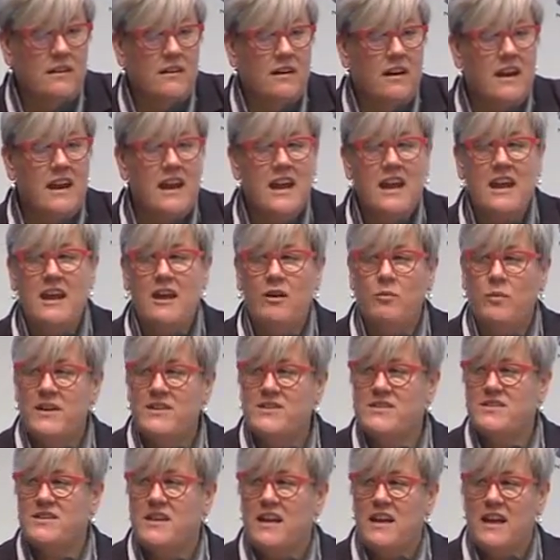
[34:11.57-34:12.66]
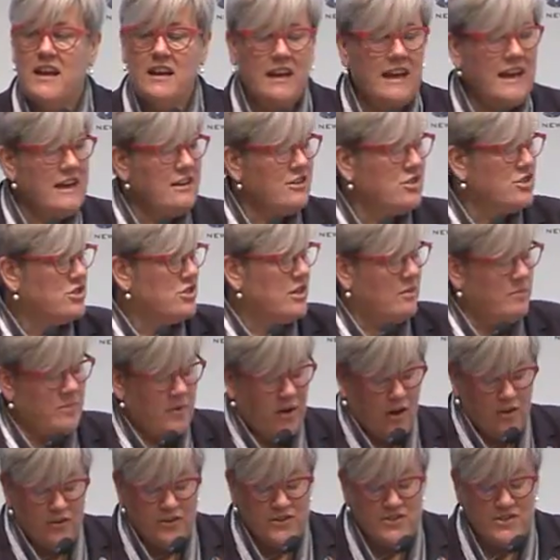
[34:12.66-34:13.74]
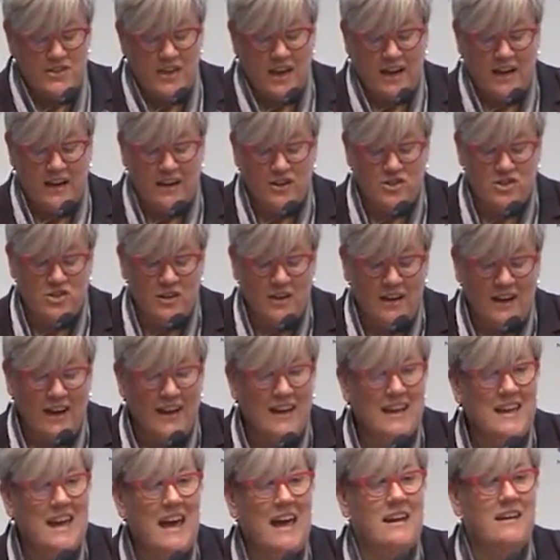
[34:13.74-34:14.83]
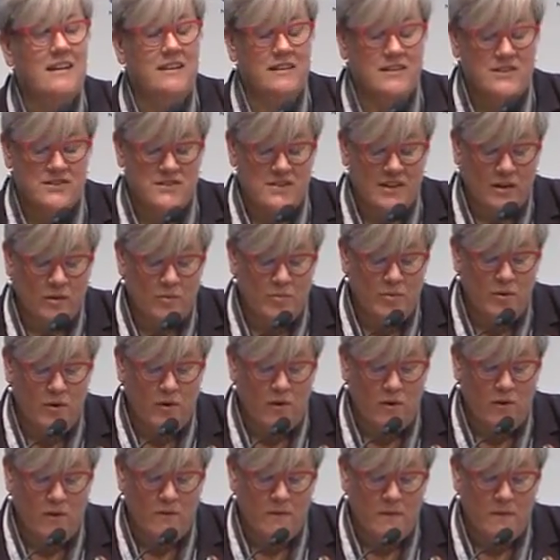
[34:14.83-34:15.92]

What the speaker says: And here we see leadership on the stage again in Singapore.